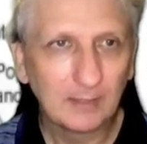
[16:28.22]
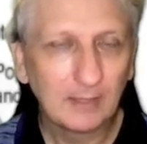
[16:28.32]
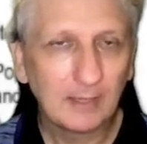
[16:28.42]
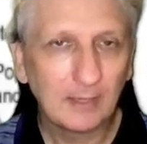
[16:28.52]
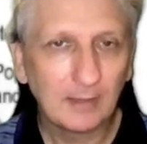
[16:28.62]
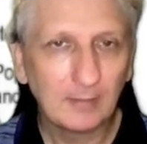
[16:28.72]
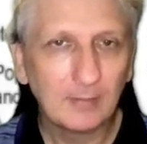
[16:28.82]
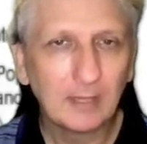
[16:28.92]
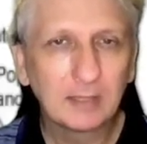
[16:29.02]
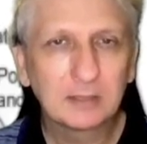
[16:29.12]
Um,
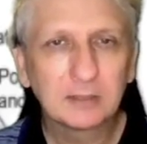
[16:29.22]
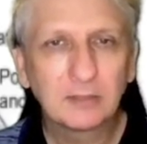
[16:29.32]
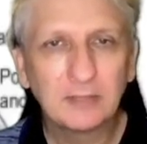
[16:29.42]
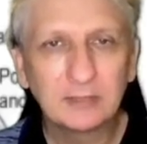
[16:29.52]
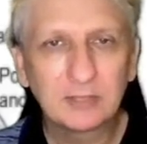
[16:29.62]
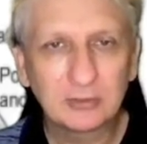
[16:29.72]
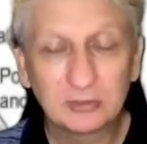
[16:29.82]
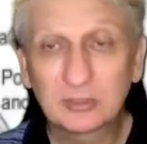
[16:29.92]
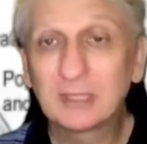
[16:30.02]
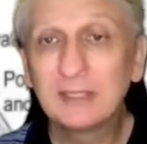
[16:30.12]
things such as
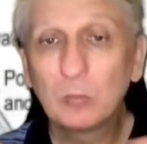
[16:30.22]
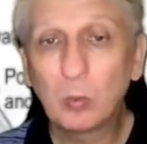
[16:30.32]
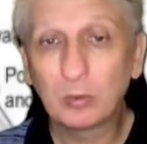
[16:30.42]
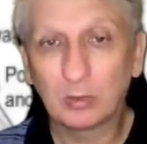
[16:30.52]
clean water,